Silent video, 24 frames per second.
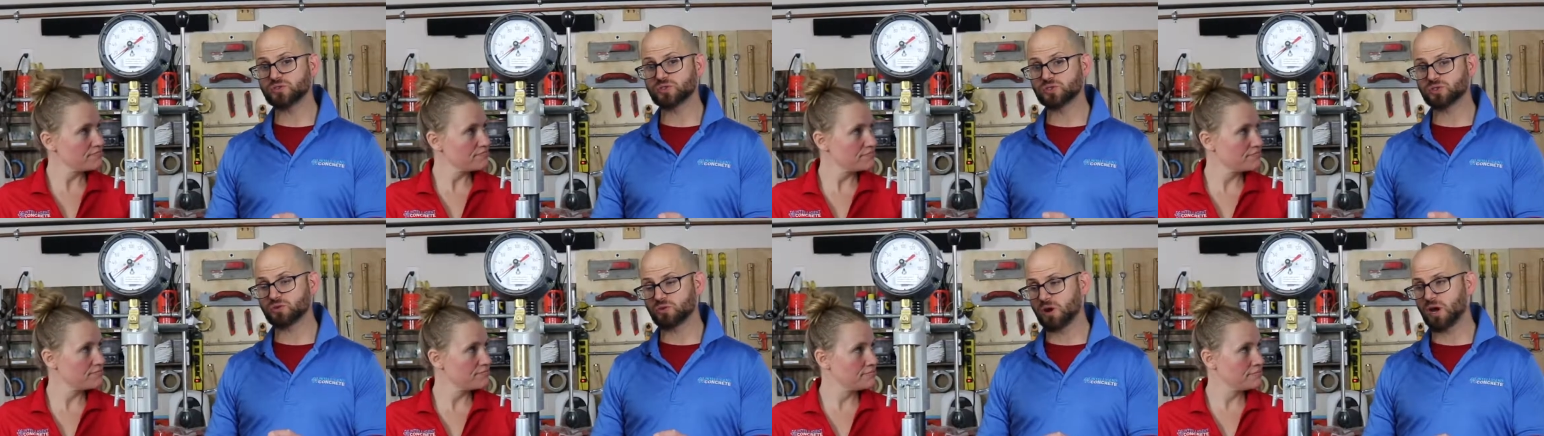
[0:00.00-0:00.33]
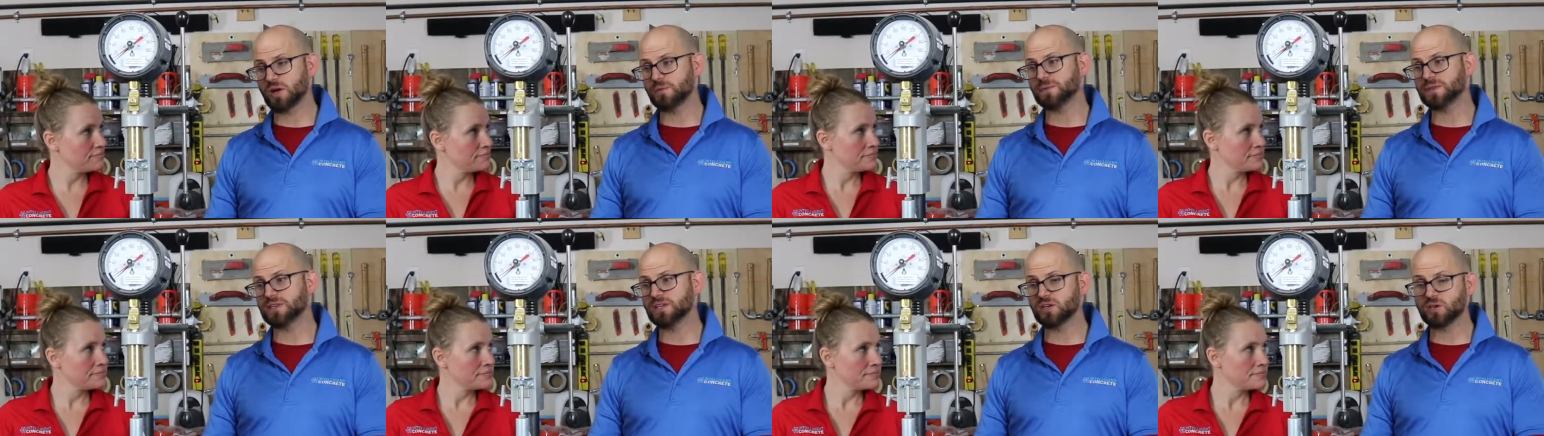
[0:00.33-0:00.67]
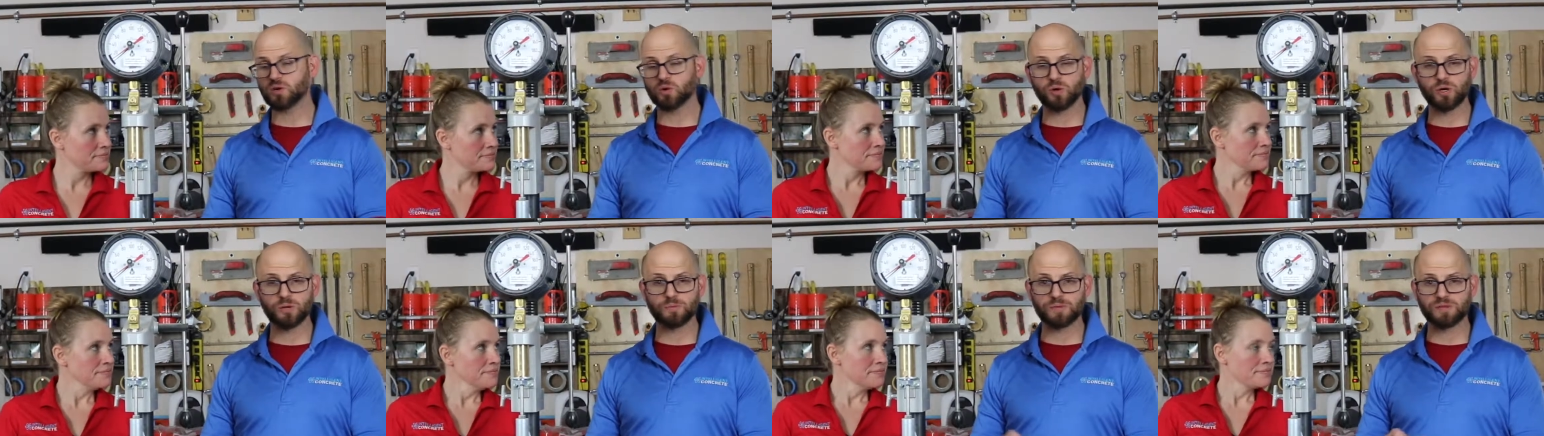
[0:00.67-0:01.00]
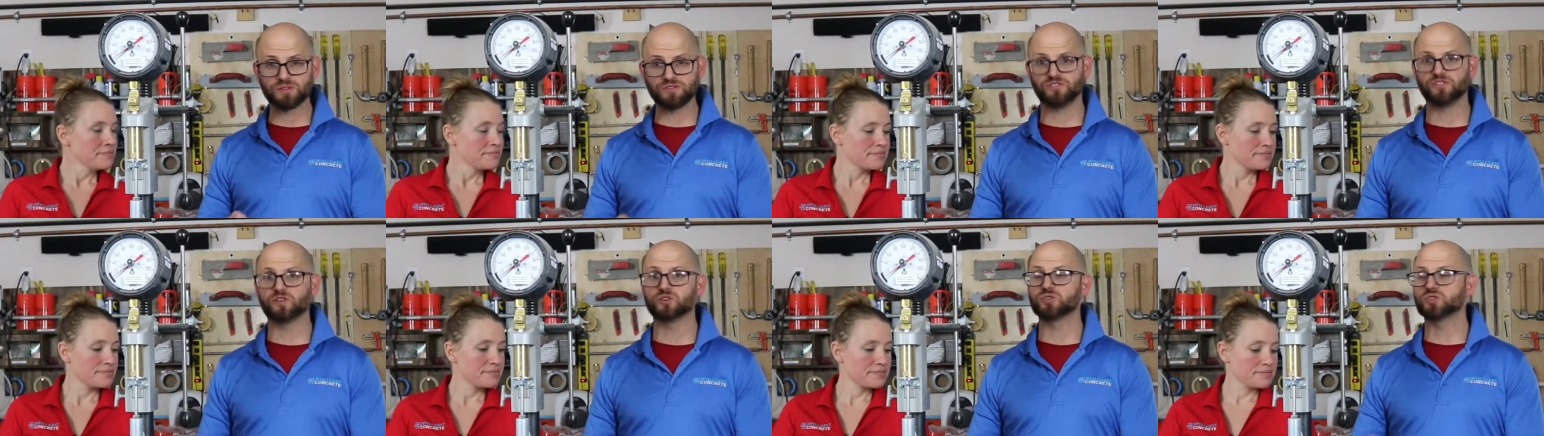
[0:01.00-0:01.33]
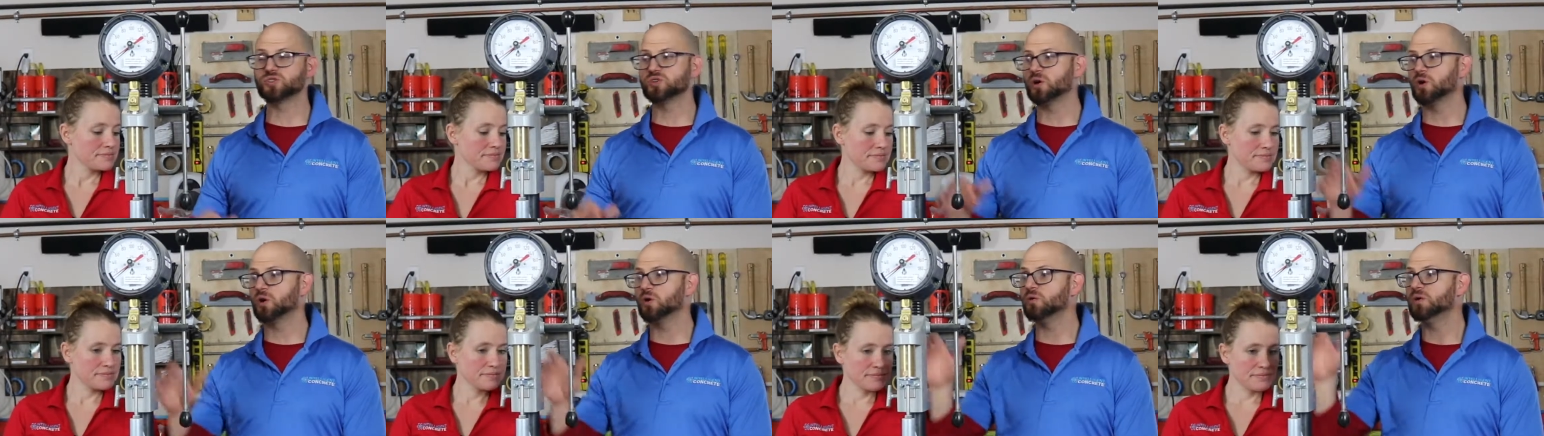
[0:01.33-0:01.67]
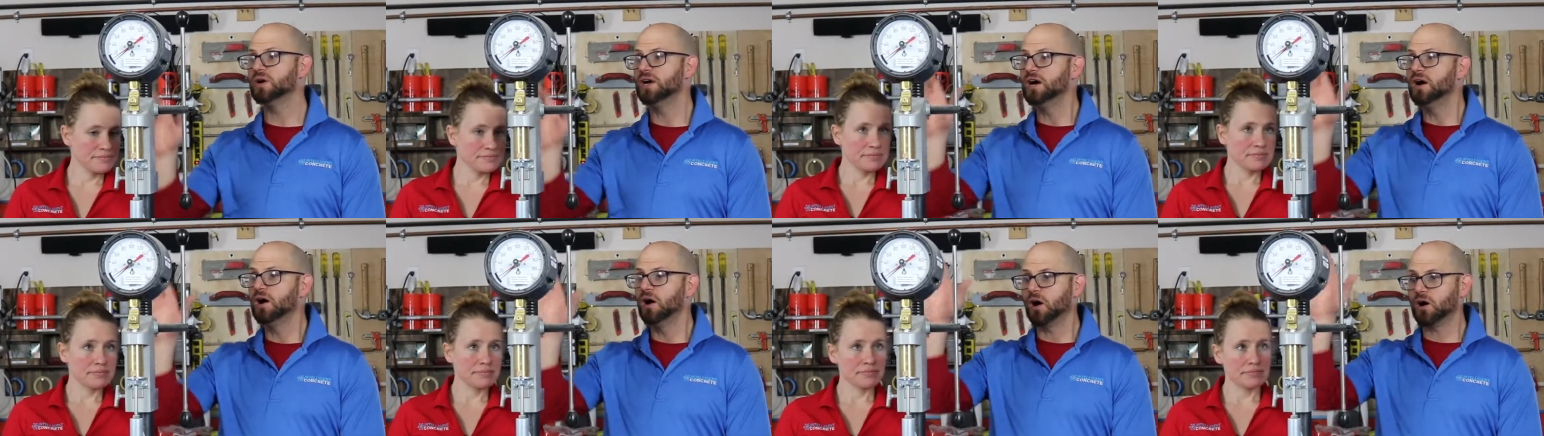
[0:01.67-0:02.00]
Speaker 1: describing the equipment first. So
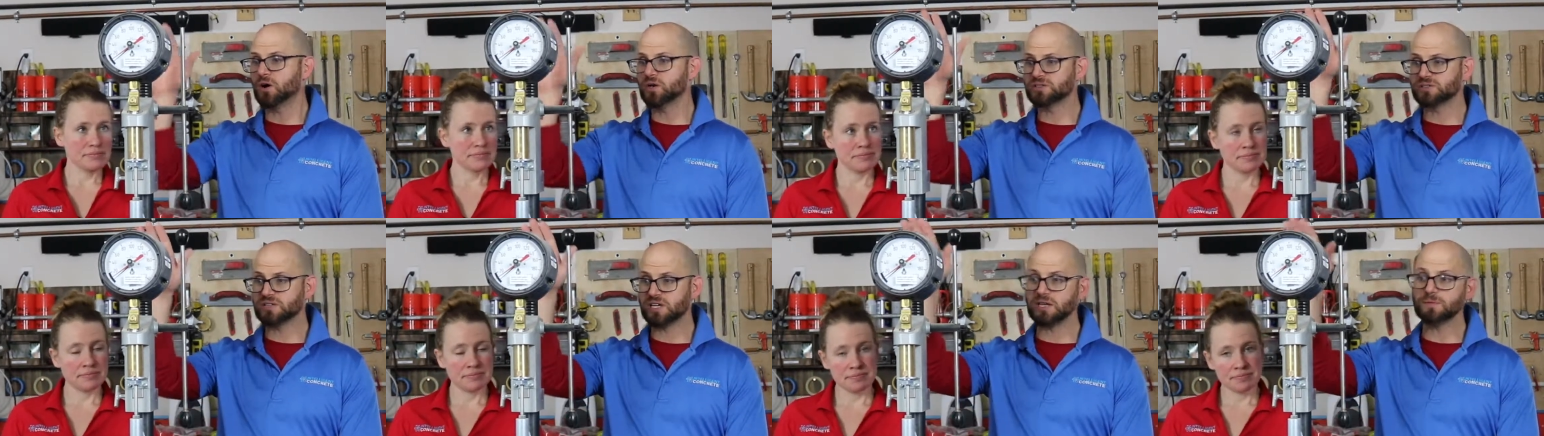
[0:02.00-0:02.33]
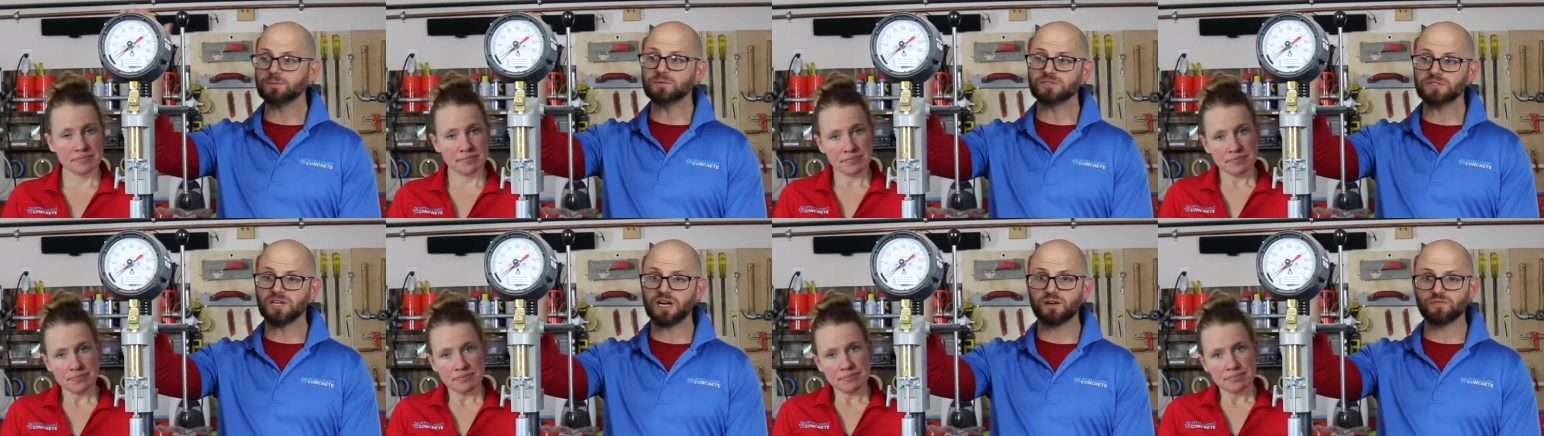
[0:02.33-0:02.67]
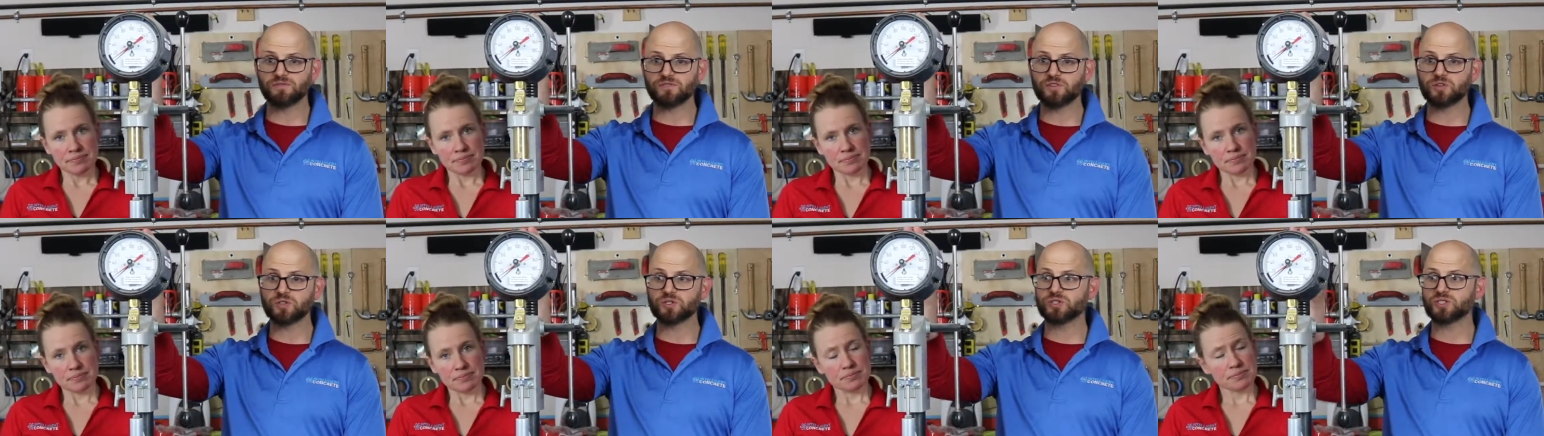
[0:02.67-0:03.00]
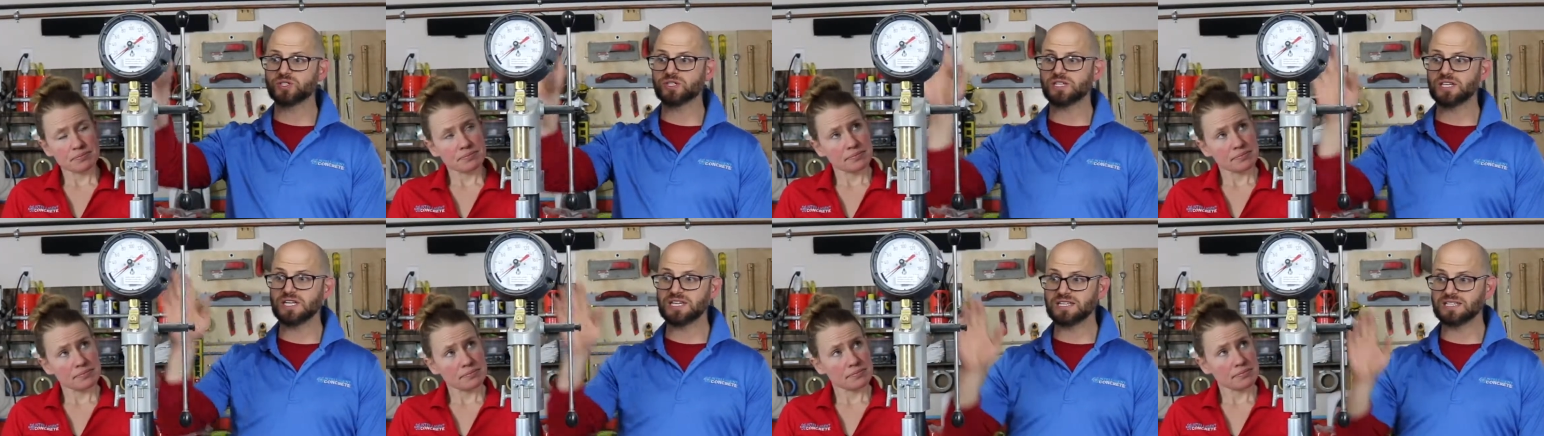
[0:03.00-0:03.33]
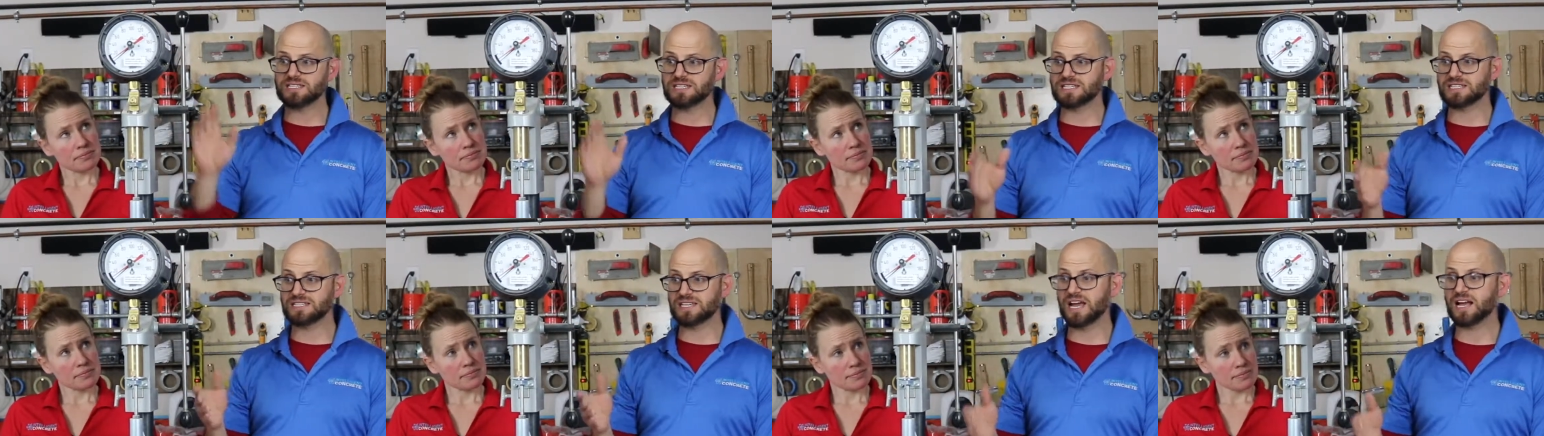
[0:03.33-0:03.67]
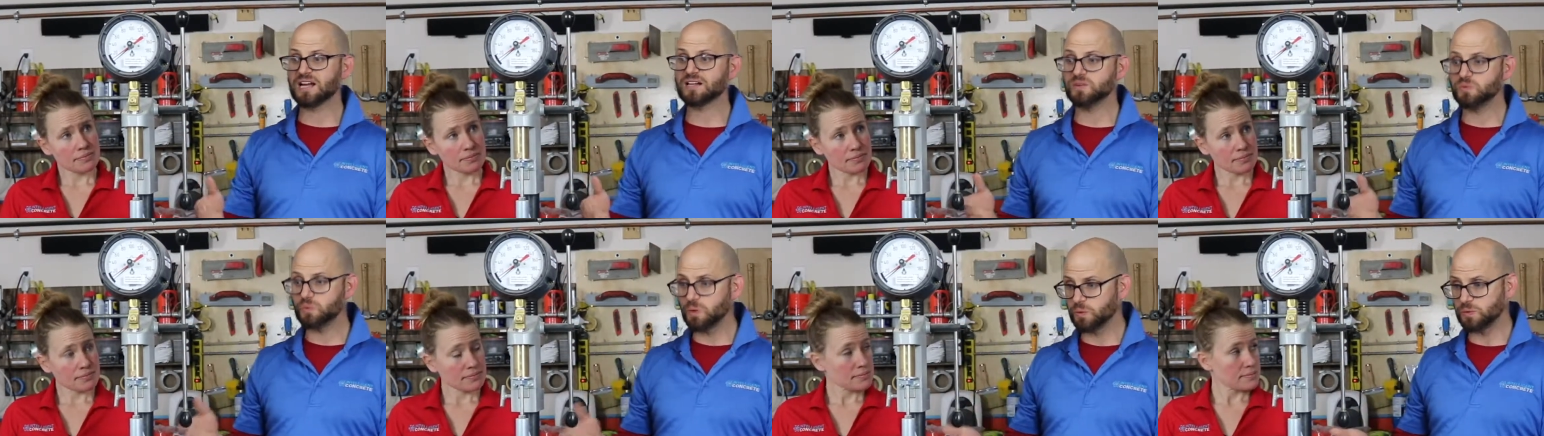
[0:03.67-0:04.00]
our tabletop version is
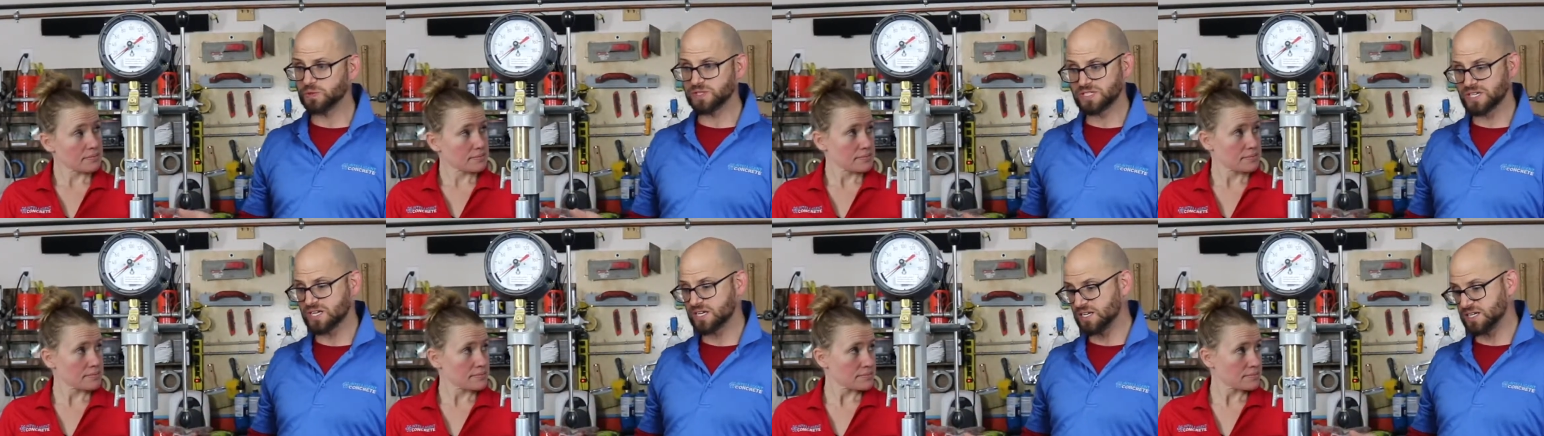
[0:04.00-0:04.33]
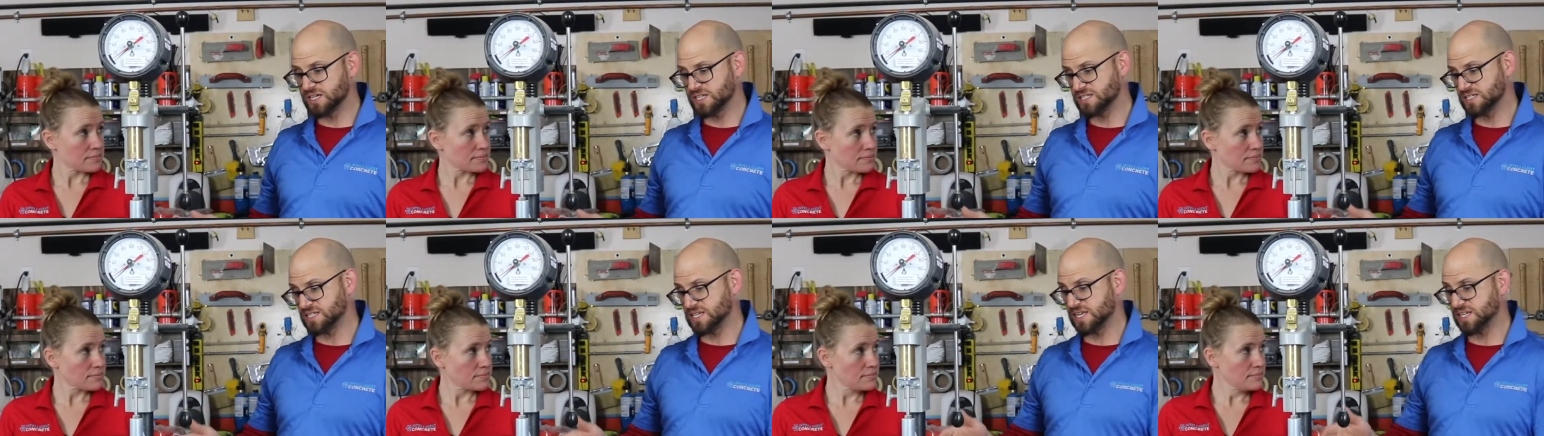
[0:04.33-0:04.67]
exactly what we said it is.